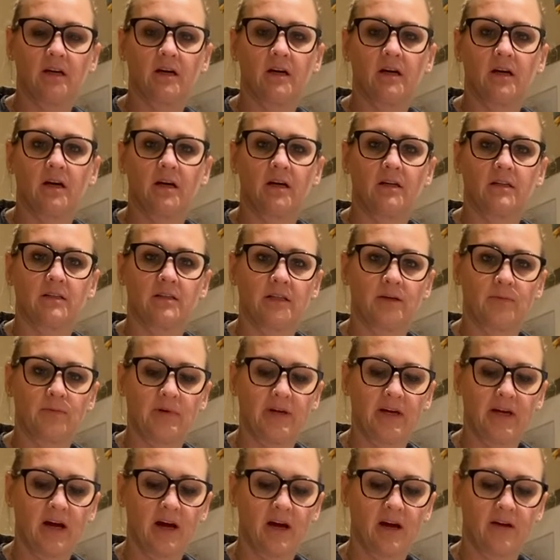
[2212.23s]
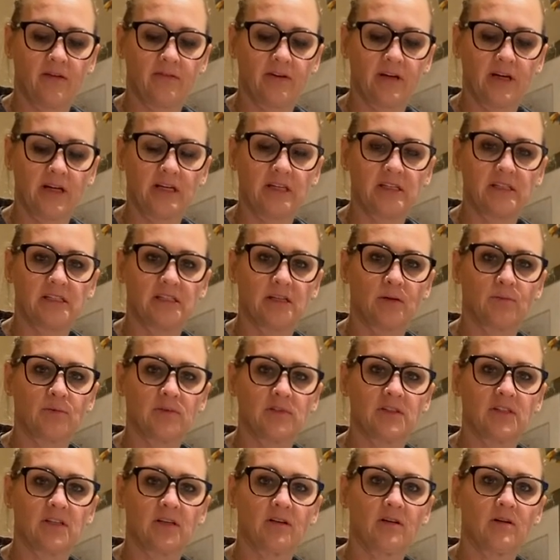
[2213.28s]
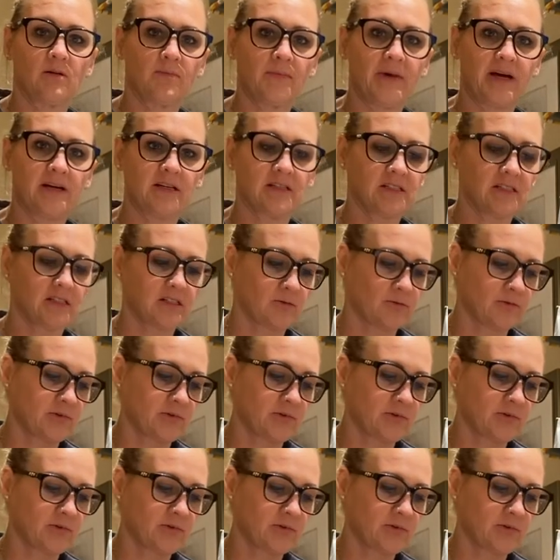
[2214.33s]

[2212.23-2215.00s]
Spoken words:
And then we have a 00 mask,